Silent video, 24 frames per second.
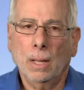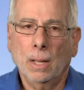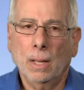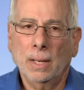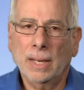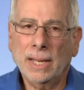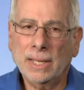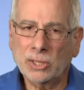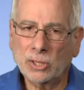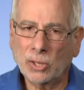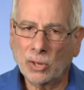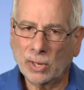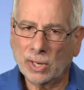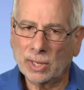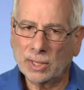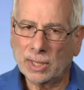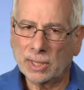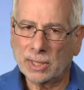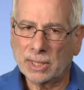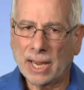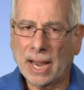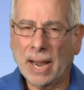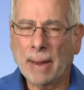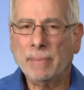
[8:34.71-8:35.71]
Let's look at the
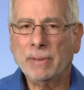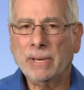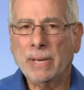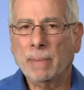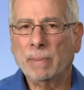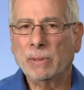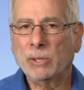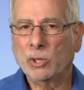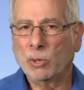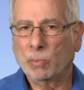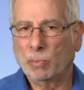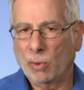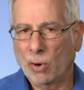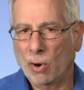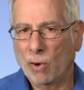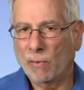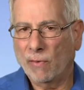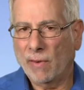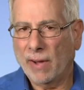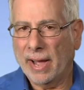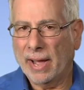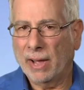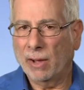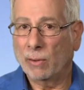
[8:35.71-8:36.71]
time temperature
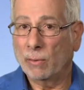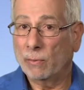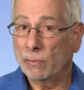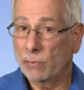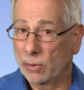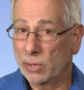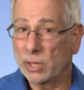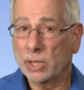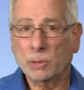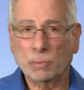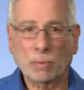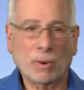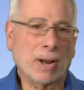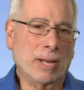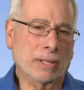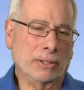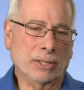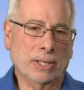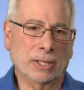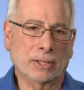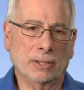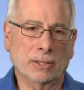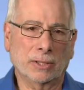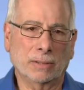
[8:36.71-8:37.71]
profile for this
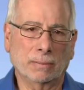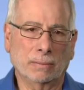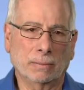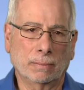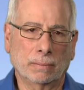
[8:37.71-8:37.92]
process.